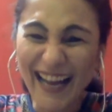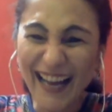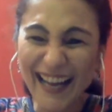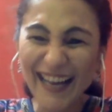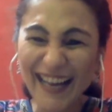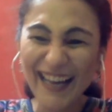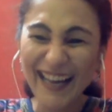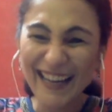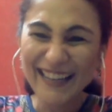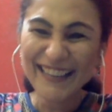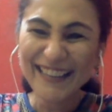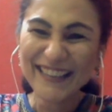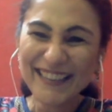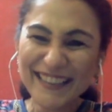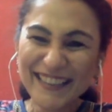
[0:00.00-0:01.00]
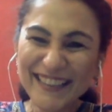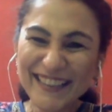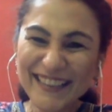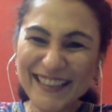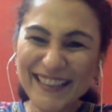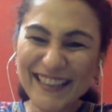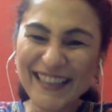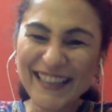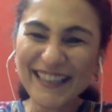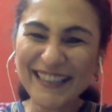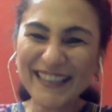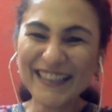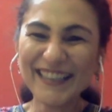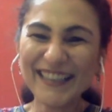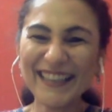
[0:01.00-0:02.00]

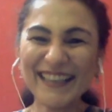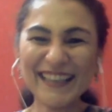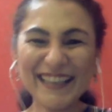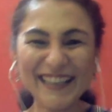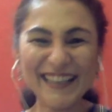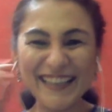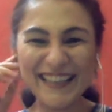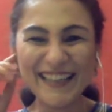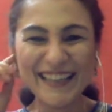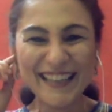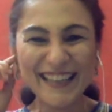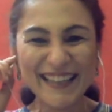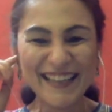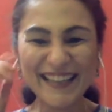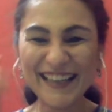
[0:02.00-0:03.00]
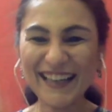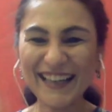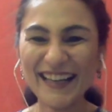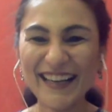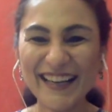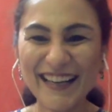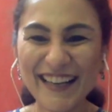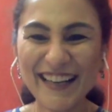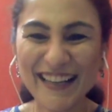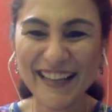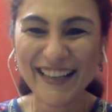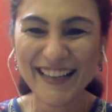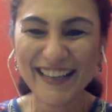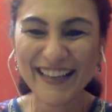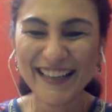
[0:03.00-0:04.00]

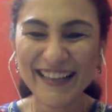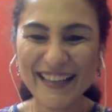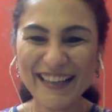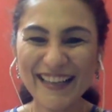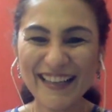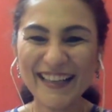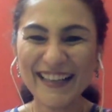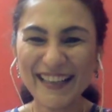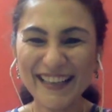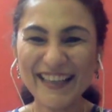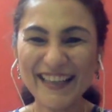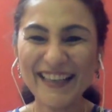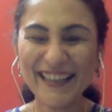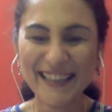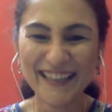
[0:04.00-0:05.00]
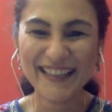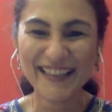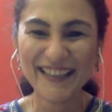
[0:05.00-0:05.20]
This person isn't speaking.